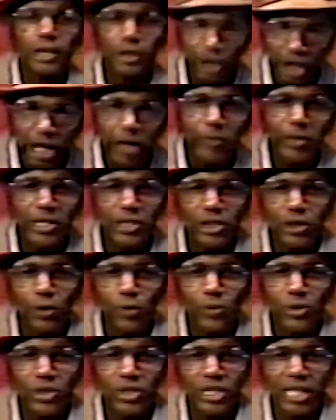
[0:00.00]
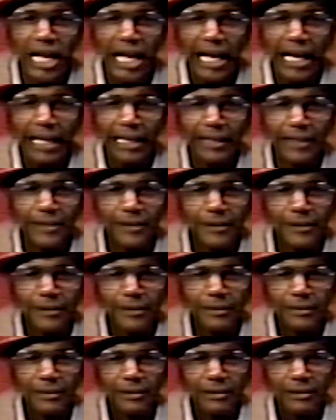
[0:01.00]
Cherry Soda's life.
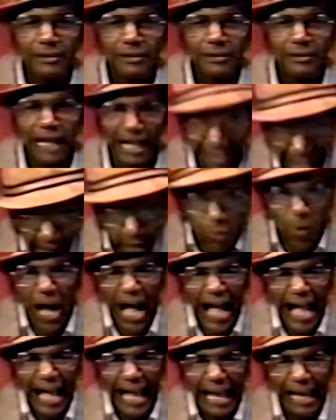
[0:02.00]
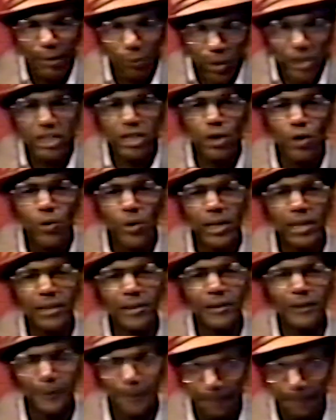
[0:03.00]
I said, why? What's going on?